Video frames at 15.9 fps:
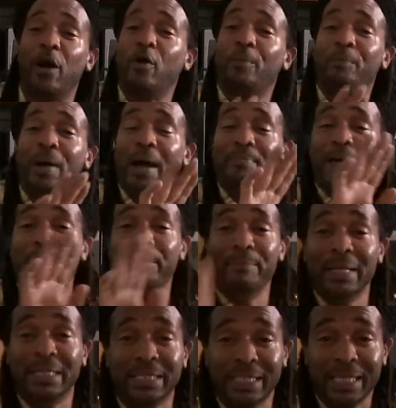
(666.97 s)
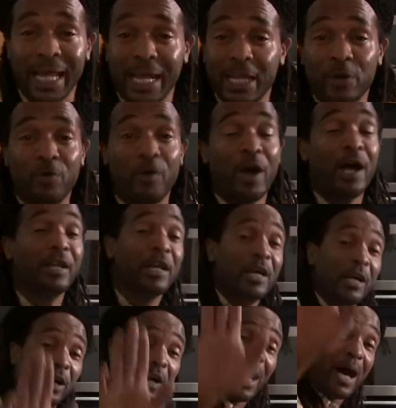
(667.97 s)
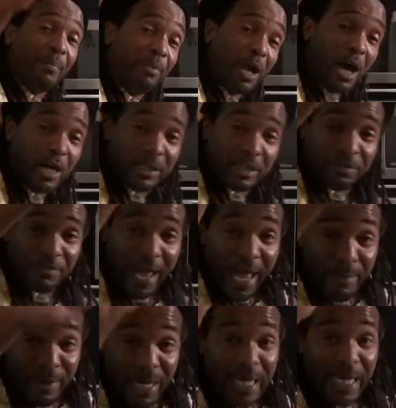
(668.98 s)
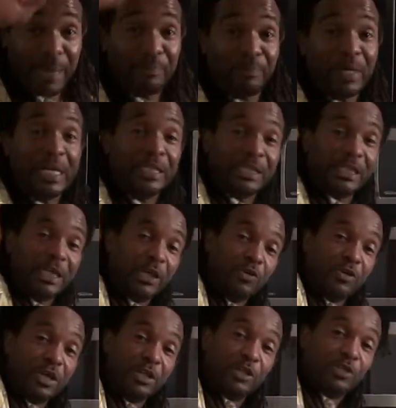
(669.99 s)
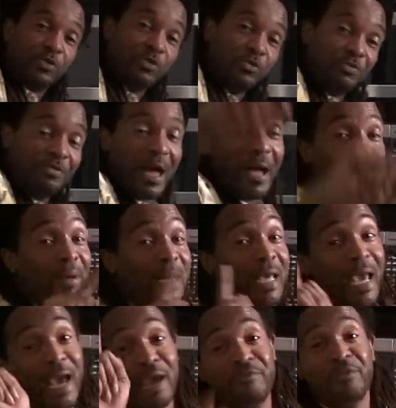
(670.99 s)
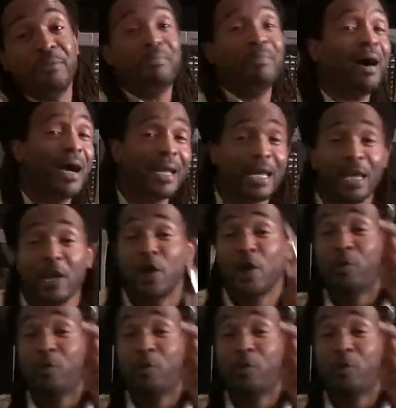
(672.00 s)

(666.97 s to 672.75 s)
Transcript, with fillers: I hope I'm not missing anyone. Loblaws family, PC Cooking School family, everybody.